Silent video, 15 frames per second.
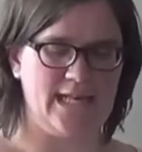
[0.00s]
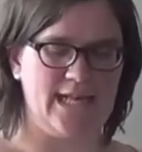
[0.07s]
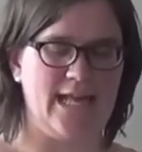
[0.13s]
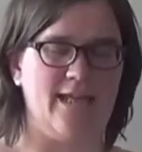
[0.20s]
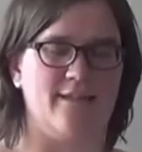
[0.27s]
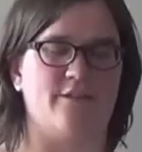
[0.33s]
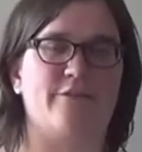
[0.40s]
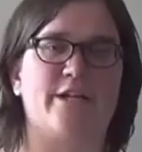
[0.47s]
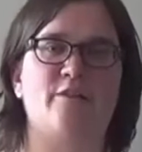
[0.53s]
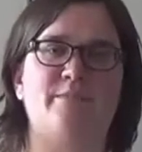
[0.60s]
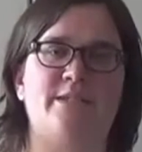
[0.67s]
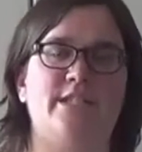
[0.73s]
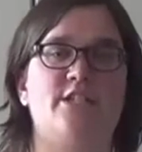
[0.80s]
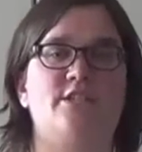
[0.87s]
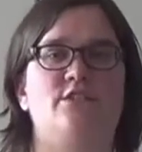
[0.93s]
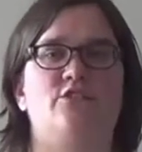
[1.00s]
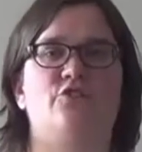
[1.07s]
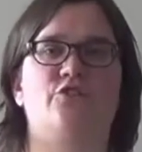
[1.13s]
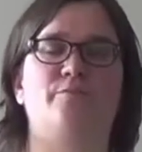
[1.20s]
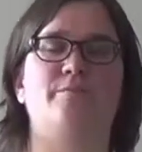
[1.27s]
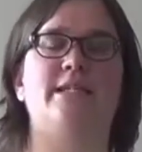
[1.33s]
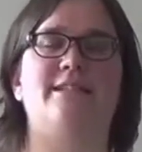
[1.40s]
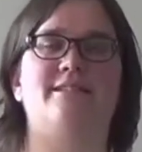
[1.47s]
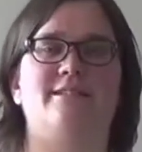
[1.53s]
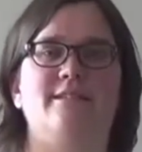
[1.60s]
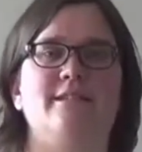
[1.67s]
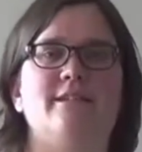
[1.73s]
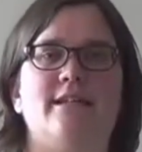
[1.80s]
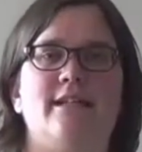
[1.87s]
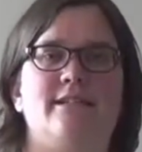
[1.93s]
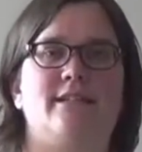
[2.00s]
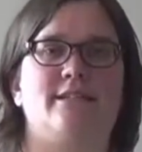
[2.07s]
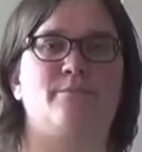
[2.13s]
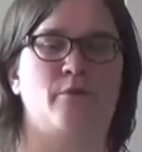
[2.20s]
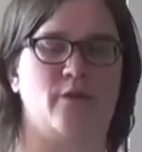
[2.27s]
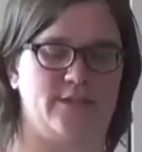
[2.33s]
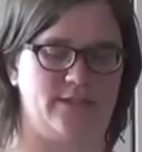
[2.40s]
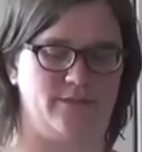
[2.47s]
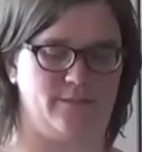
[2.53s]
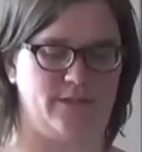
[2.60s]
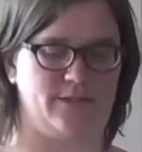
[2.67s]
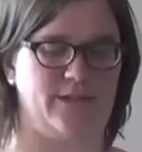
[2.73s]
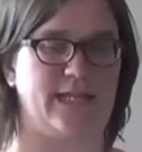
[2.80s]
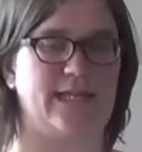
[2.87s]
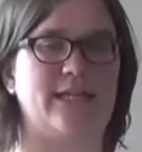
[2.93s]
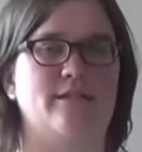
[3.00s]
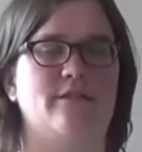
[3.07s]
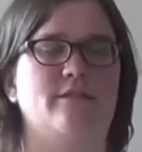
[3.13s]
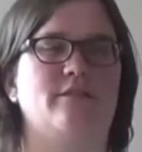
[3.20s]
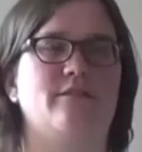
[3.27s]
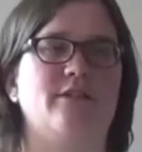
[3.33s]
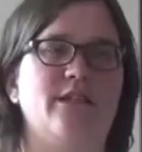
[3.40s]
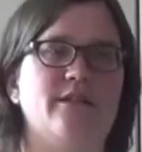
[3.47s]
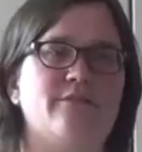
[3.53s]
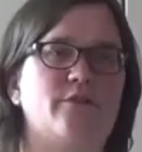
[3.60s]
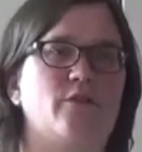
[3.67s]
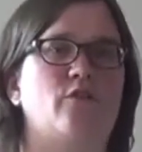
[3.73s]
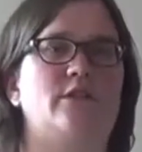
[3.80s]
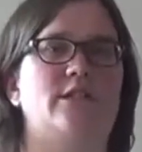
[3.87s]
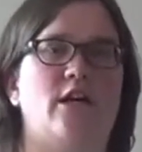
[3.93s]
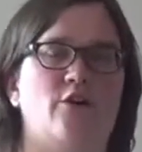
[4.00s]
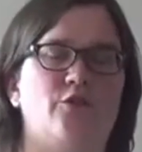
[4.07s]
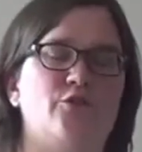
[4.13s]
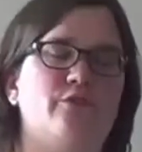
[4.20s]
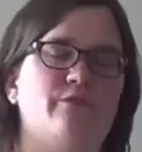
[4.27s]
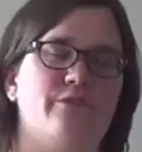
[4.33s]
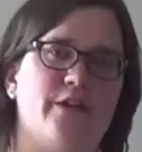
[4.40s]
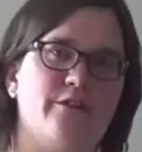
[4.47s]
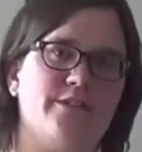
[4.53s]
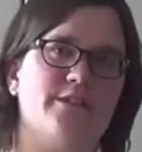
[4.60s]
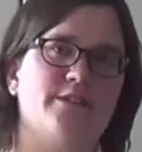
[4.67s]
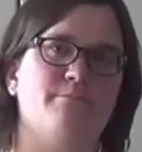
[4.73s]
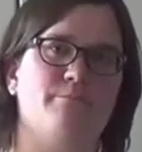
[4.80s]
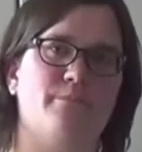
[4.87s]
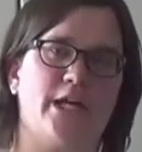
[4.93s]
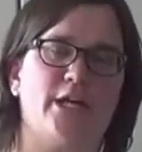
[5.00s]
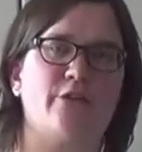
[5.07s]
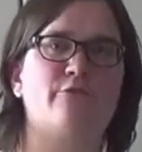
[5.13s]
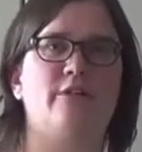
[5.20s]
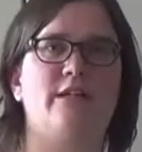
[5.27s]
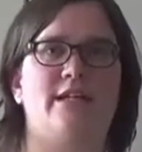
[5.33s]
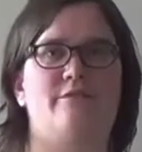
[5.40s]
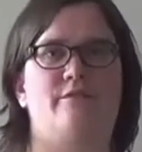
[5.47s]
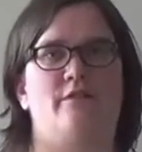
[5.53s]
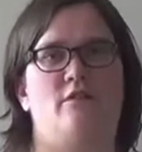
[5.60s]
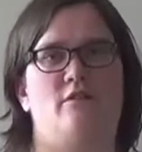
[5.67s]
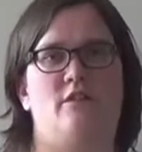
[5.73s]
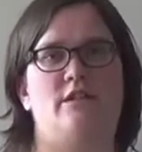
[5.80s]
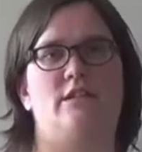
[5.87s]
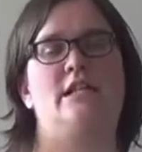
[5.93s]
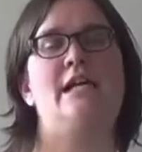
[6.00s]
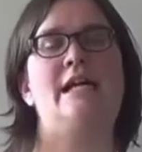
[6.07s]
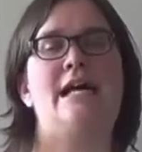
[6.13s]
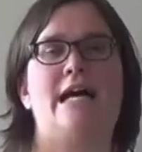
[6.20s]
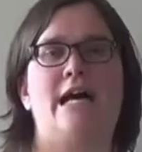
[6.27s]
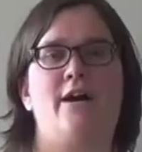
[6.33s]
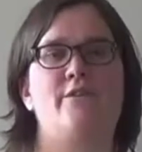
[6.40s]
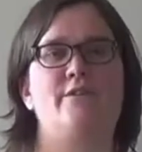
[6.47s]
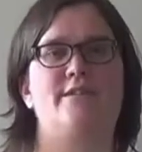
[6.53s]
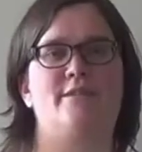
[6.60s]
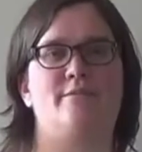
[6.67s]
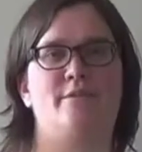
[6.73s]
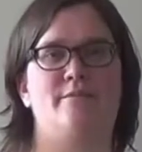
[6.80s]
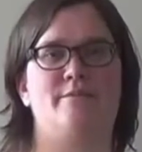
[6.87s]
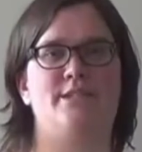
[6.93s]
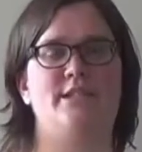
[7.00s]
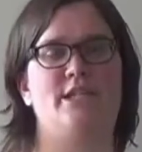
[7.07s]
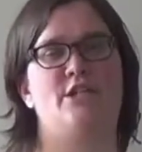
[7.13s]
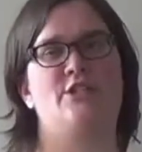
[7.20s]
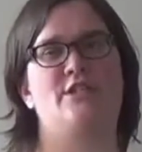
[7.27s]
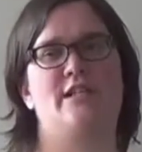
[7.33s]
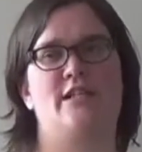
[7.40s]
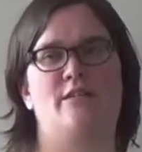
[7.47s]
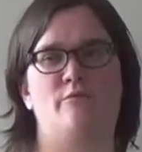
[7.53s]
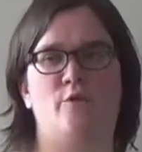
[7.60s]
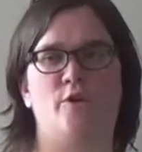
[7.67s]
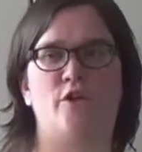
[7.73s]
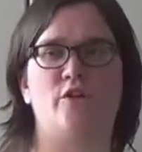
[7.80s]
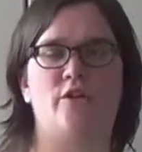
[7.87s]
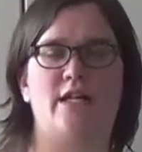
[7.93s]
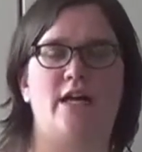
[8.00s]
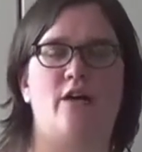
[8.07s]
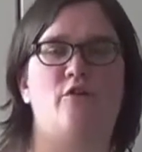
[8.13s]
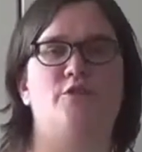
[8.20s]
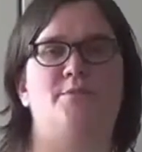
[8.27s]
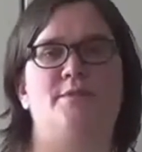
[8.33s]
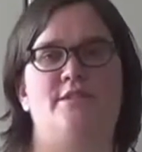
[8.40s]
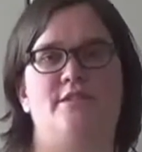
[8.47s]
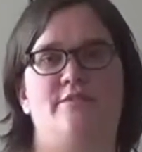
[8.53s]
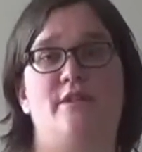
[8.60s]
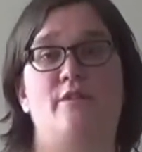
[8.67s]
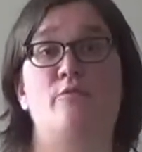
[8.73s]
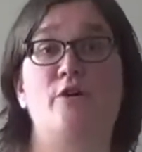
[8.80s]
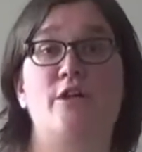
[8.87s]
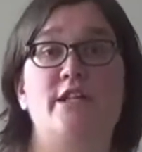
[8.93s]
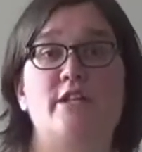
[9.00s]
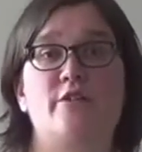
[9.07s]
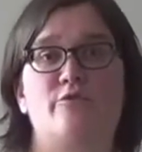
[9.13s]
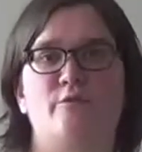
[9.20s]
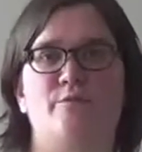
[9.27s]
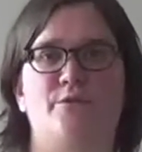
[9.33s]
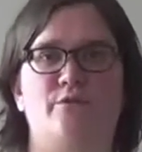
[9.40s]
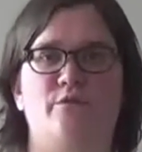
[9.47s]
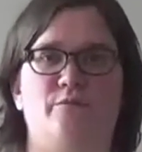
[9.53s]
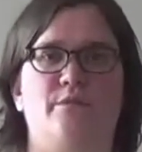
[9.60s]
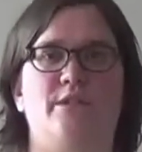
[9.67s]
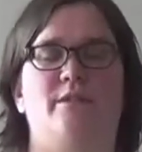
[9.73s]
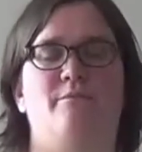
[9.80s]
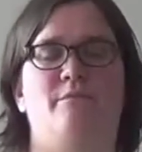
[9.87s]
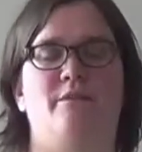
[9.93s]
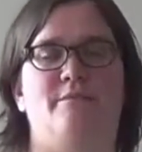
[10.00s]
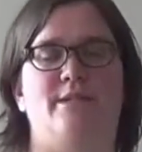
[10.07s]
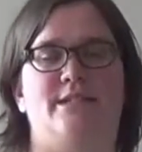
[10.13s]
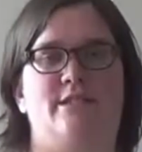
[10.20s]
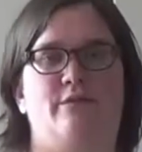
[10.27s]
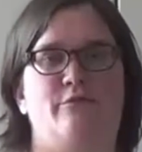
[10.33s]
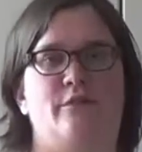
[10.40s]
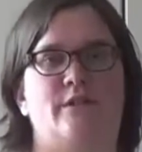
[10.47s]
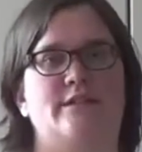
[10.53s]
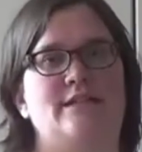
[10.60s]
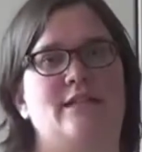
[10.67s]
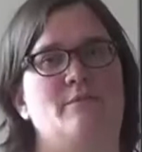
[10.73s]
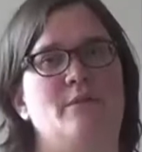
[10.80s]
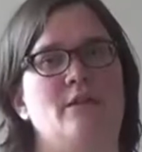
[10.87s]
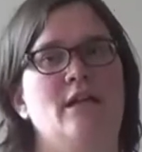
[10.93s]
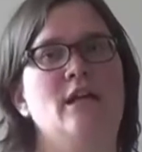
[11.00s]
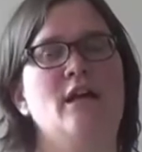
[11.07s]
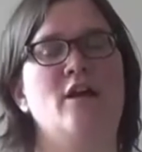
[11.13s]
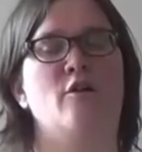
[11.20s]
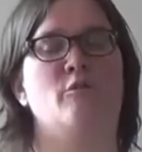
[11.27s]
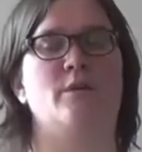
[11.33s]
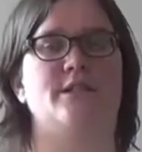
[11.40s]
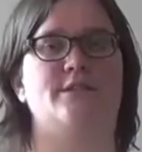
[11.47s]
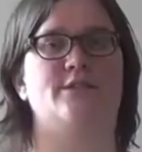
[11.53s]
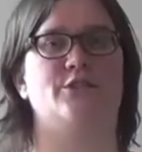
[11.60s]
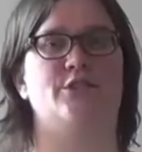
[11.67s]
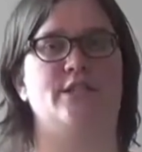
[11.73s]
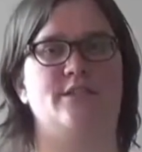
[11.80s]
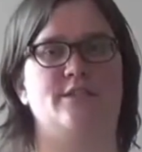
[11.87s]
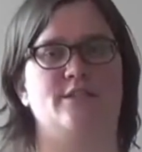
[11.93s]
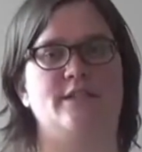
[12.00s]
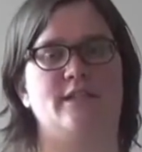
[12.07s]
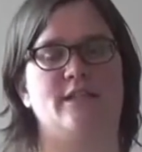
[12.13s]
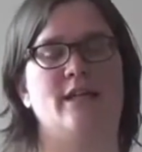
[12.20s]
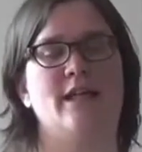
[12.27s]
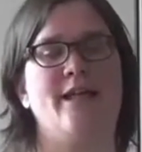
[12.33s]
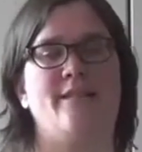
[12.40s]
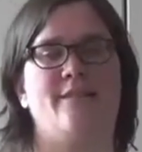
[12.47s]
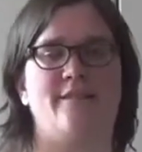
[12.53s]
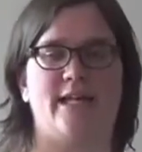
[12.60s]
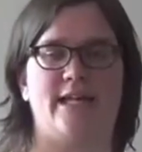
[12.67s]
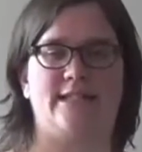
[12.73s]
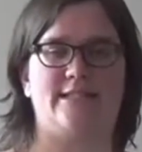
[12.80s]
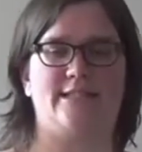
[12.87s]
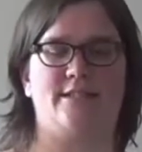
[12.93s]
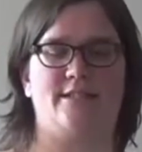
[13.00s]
The recommendations should be as detailed as possible. They can even go down to a very micro level on how this implementation can work, on how specific working groups could be implemented. For example, we are suggesting that